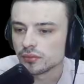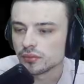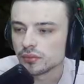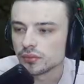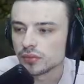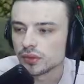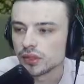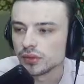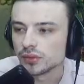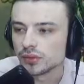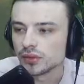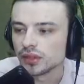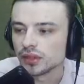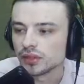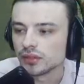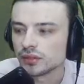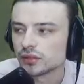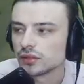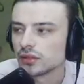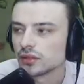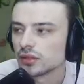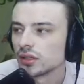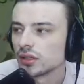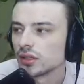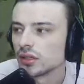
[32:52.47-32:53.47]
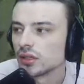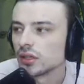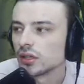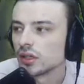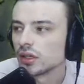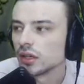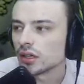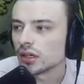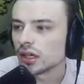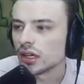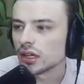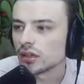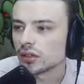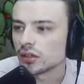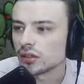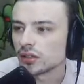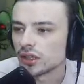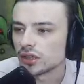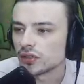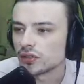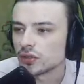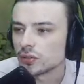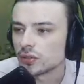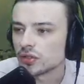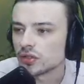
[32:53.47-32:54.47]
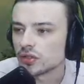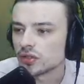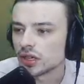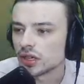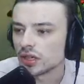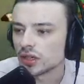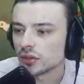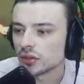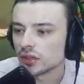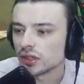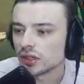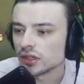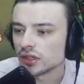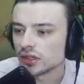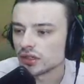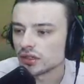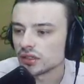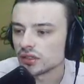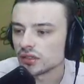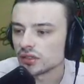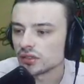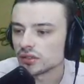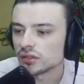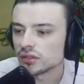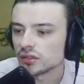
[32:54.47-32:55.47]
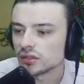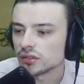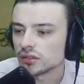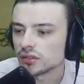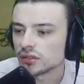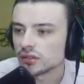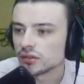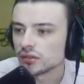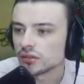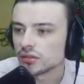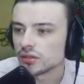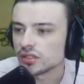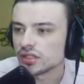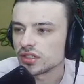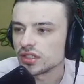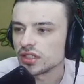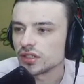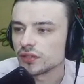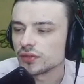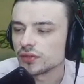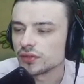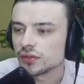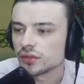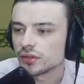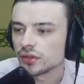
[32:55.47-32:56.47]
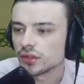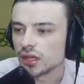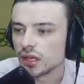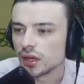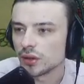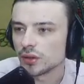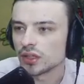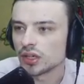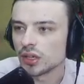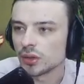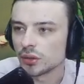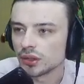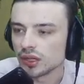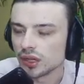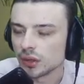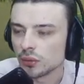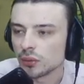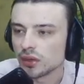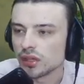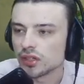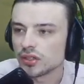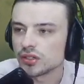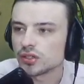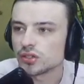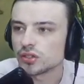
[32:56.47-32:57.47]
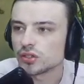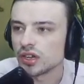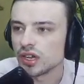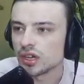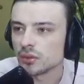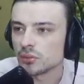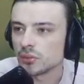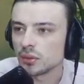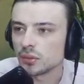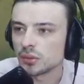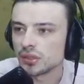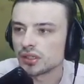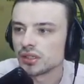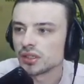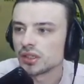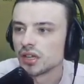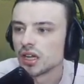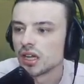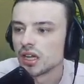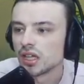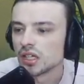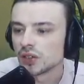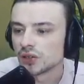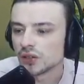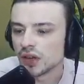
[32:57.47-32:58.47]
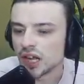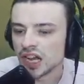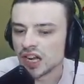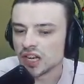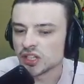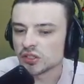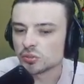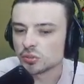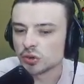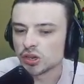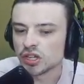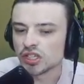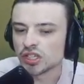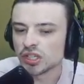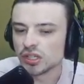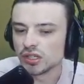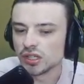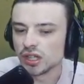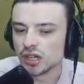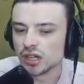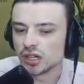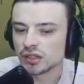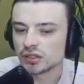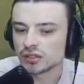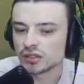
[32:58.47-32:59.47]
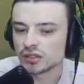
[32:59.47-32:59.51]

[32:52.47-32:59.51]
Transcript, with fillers: Lovely. Okay, collect from the shrine. Do I collect it? Receive. There we go. We got one shrine, baby. Divine inspiration unlocked.